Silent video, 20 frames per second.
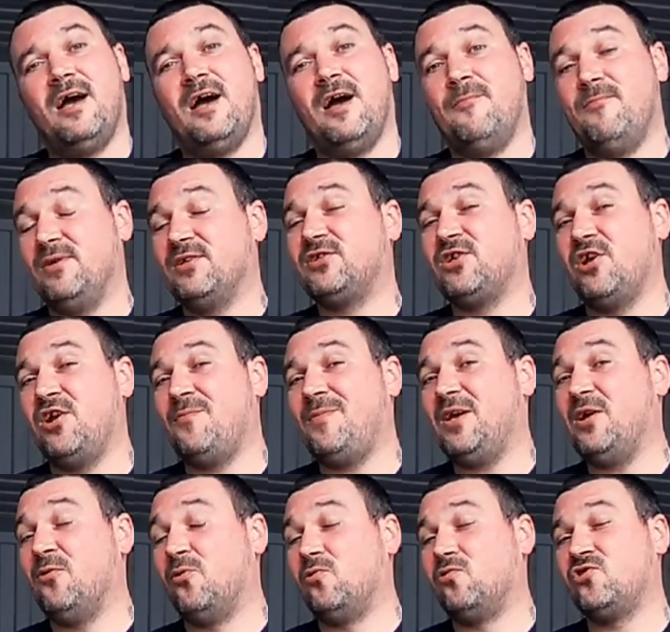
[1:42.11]
It's going to
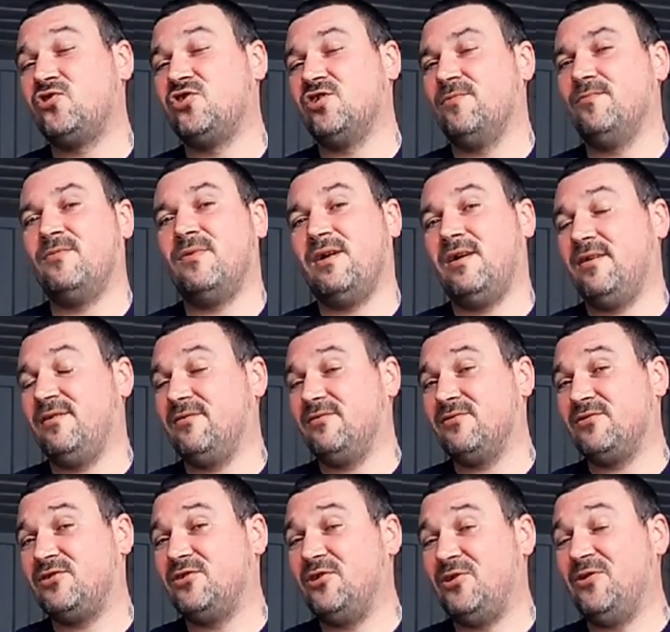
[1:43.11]
be awesome
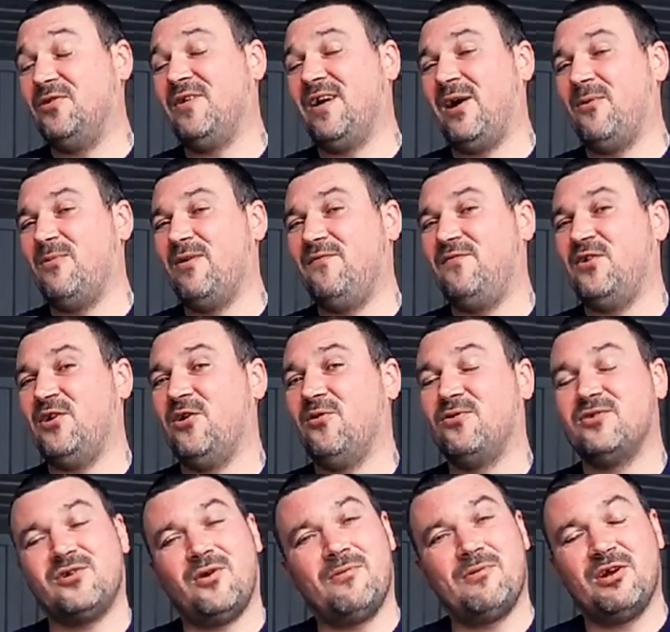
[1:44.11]
to do that with
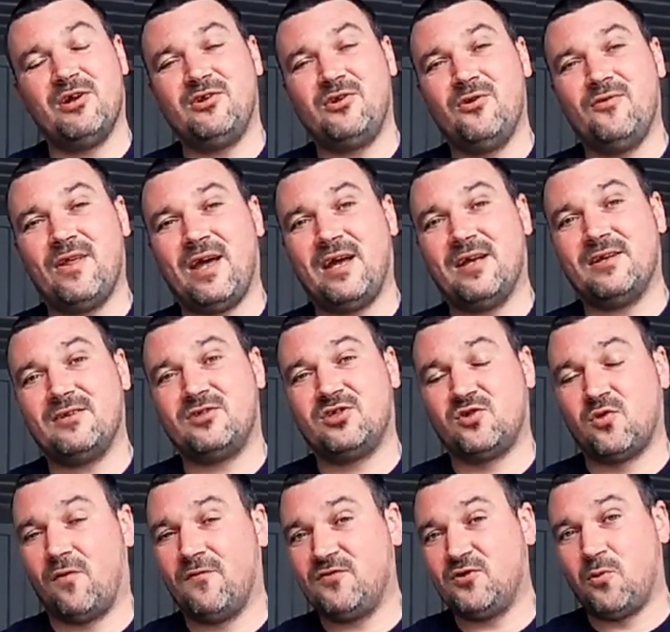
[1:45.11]
you. So I'm going to do that
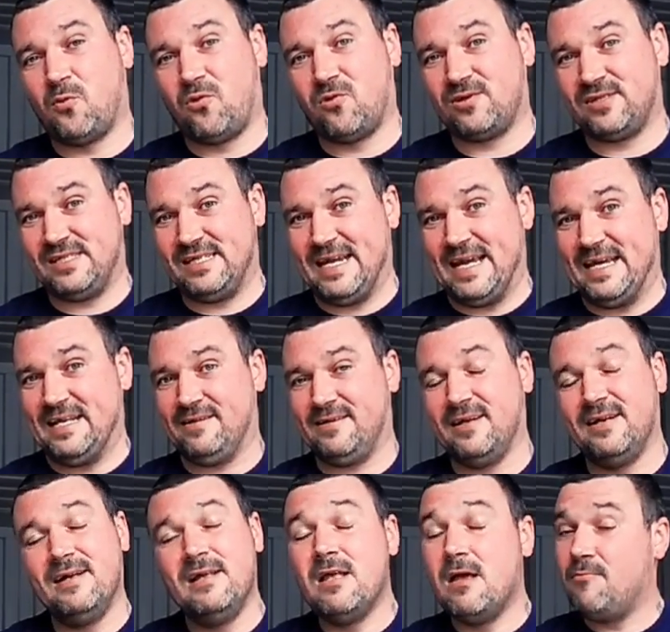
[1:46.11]
sort of towards the end.
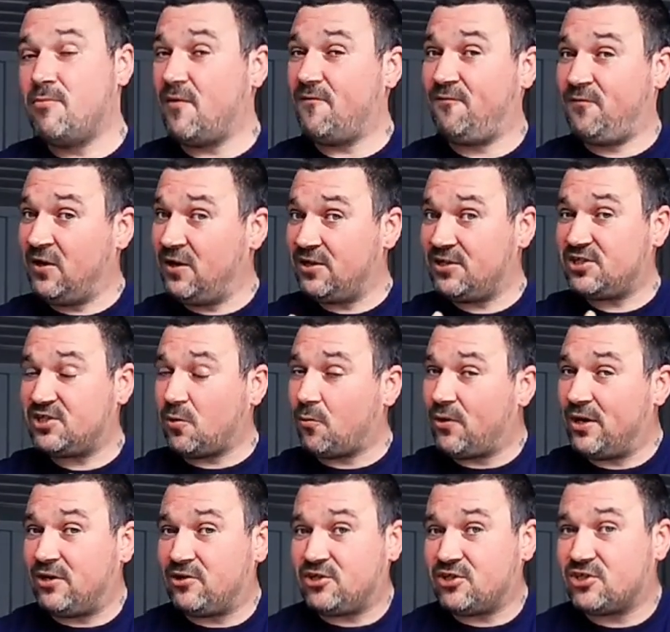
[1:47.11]
But
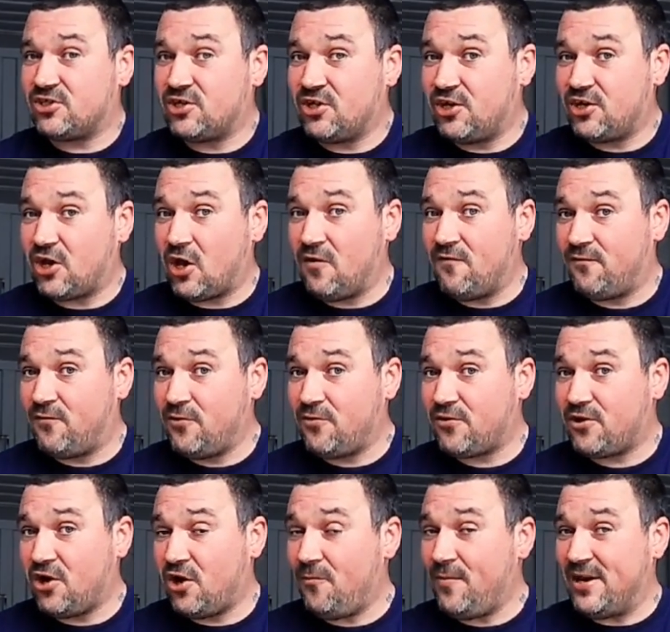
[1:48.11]
first, we're just going to go
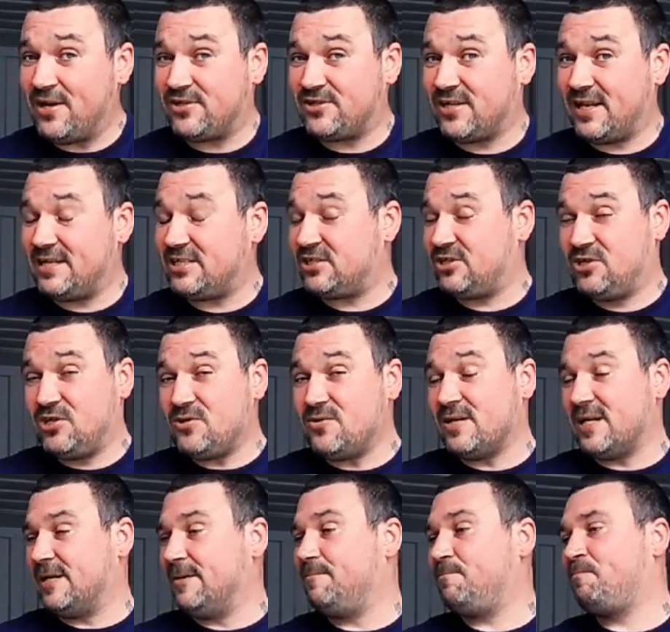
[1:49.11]
through the comic. So let's
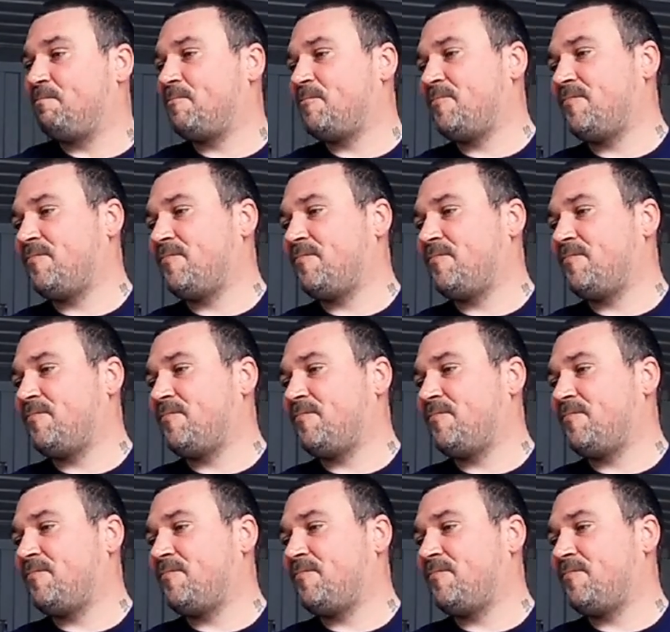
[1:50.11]
do it.